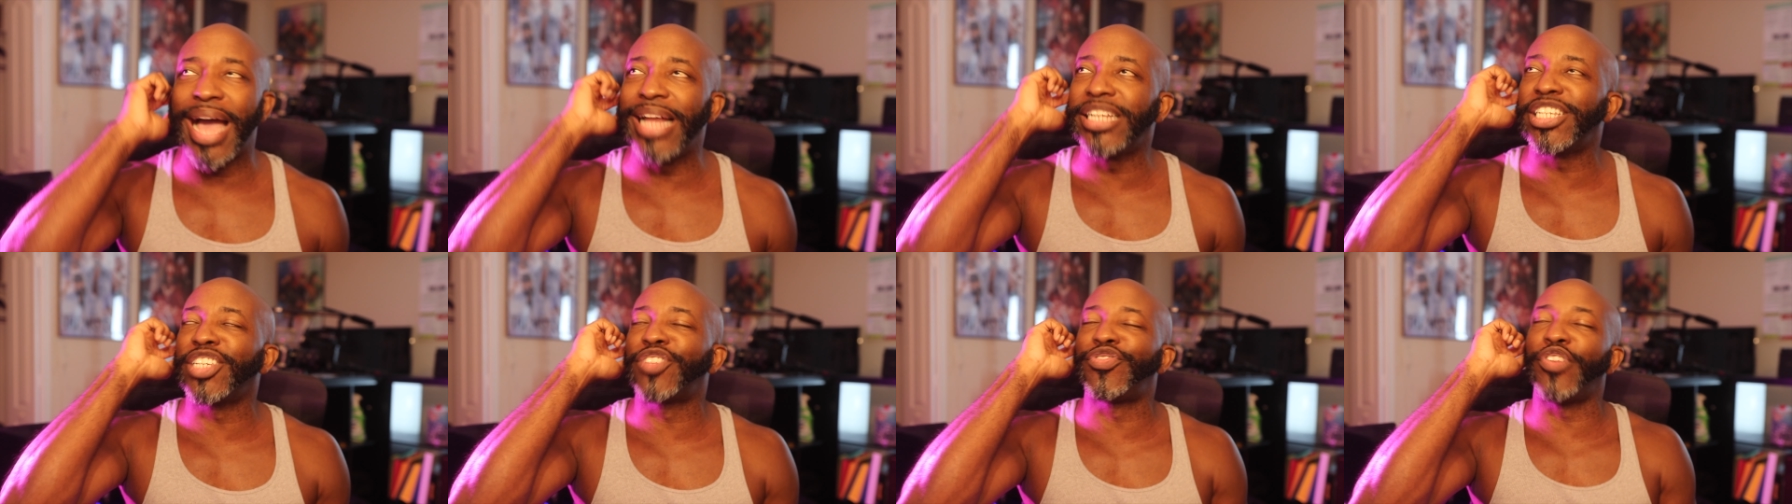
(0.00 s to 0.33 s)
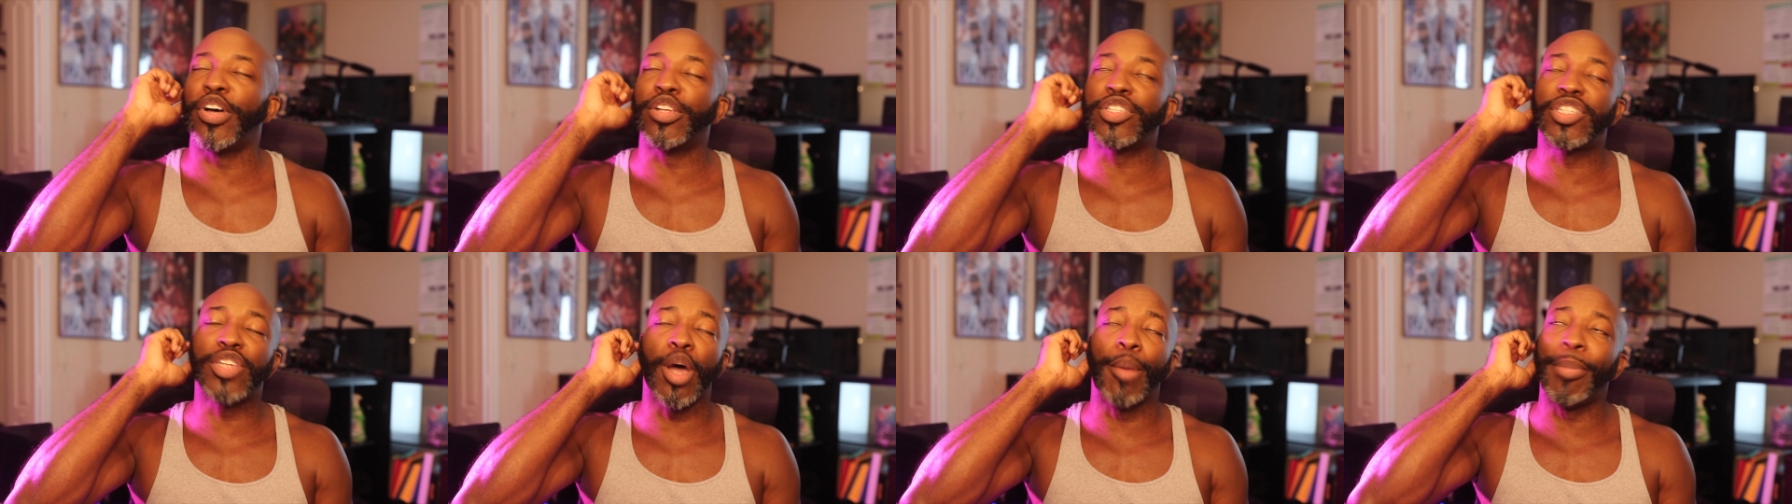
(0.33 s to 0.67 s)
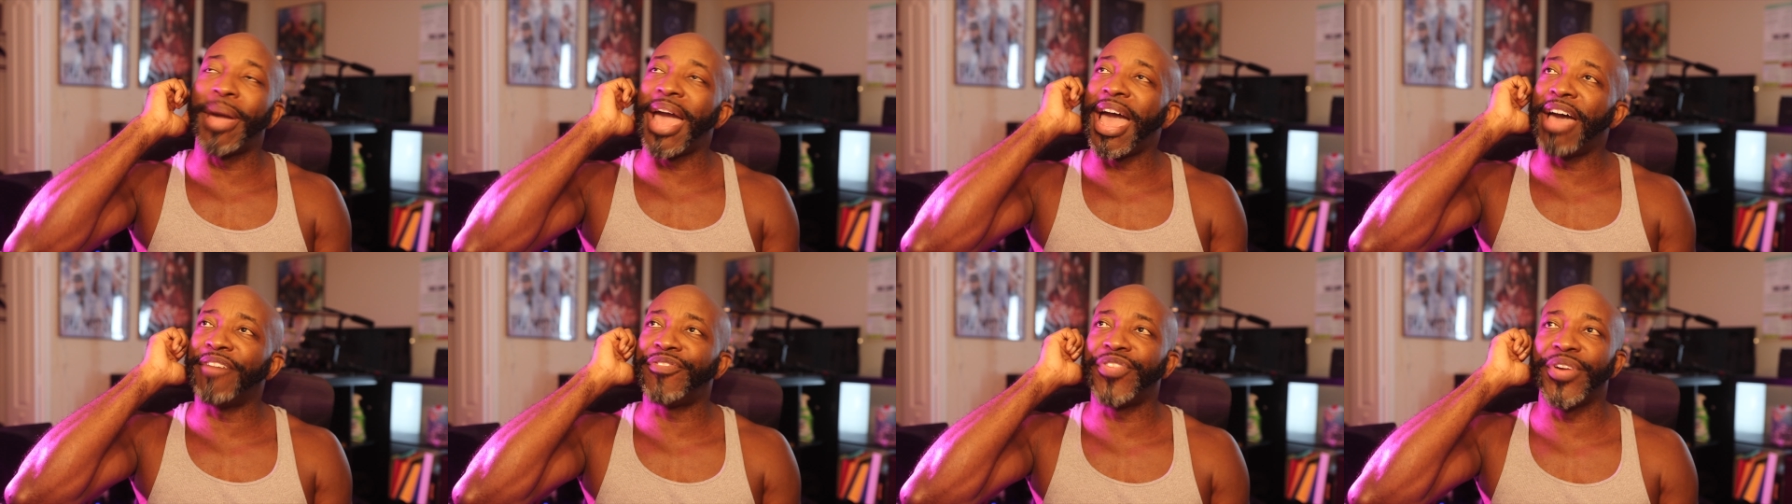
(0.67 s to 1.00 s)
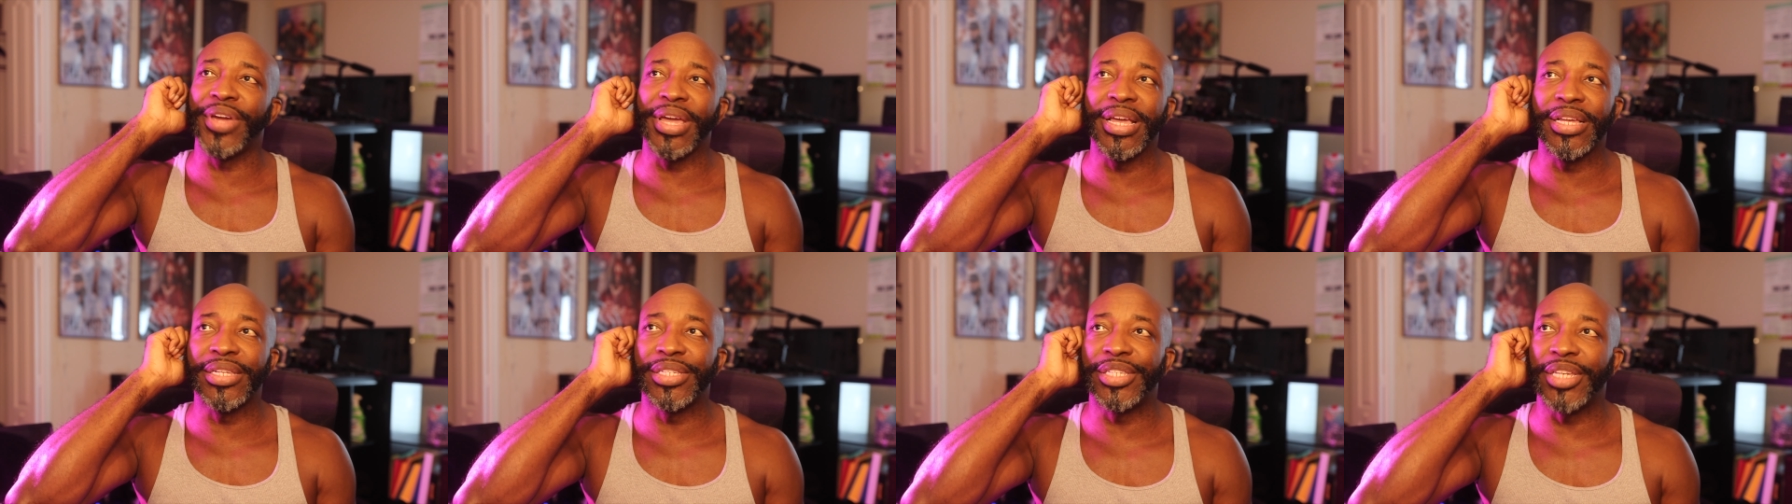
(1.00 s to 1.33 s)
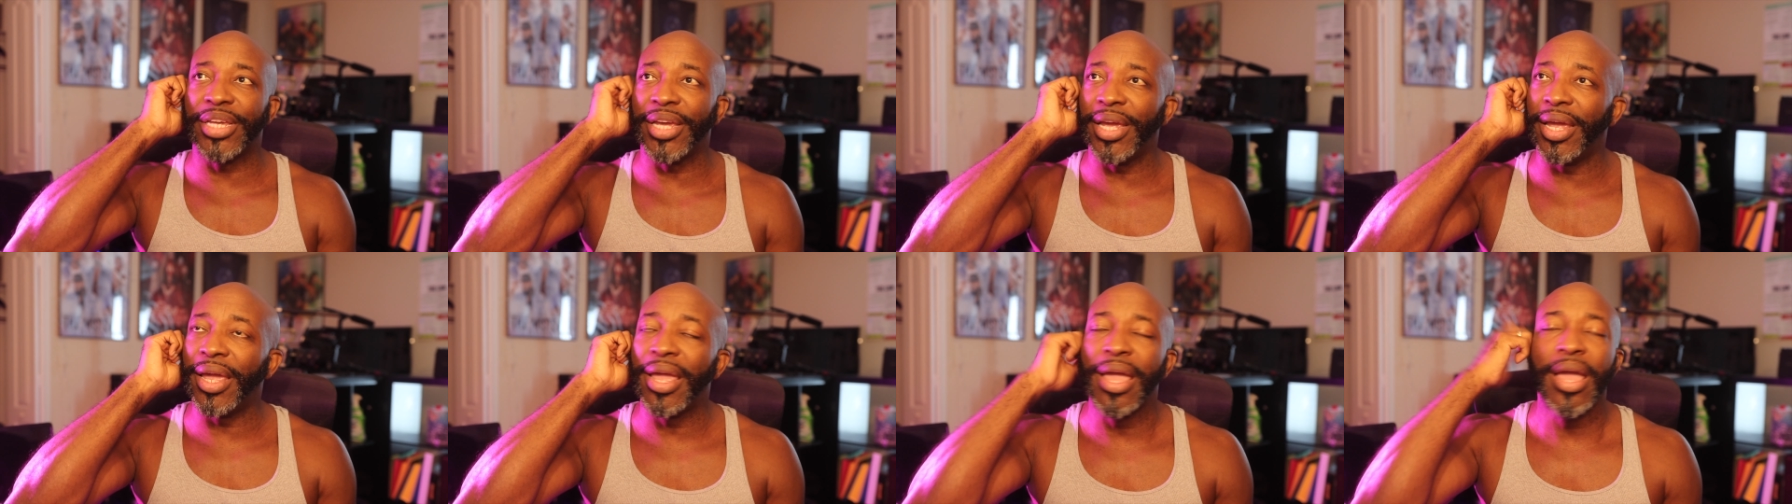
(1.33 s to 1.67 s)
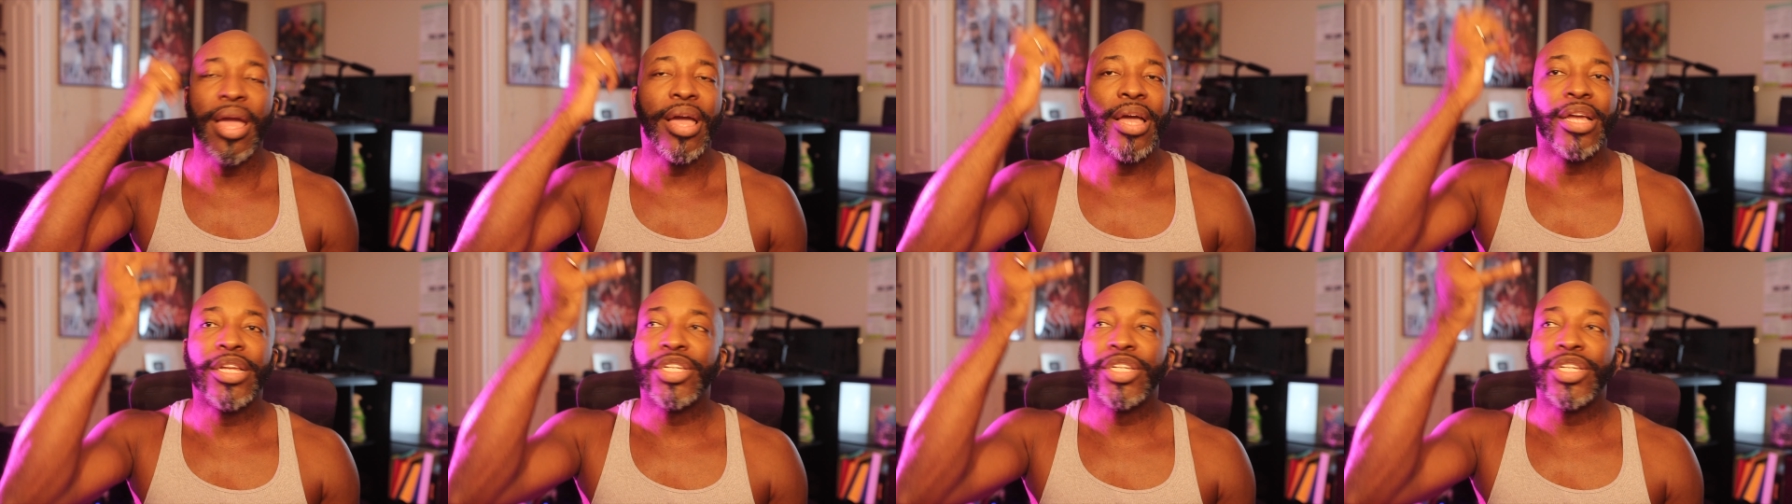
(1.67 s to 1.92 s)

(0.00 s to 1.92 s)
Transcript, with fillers: I just felt so bad for Izzy.